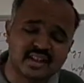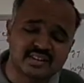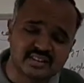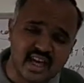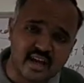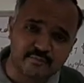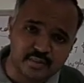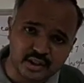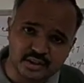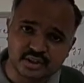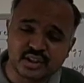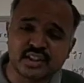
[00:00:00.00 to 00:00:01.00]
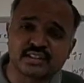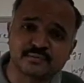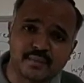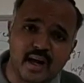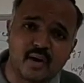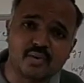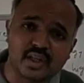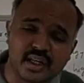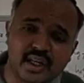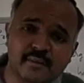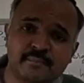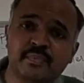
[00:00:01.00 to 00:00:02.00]
starfish is found
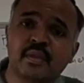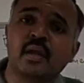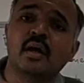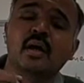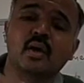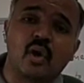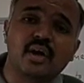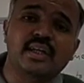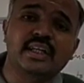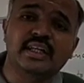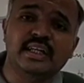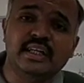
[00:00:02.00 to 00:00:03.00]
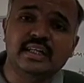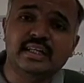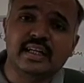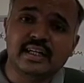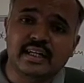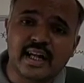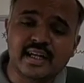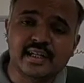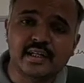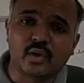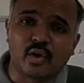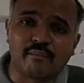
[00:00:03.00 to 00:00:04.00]
in rocky
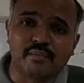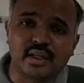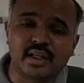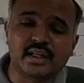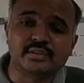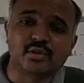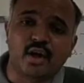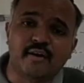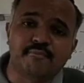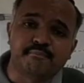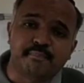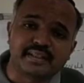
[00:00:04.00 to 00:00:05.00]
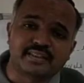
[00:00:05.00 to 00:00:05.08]
intertidal communities of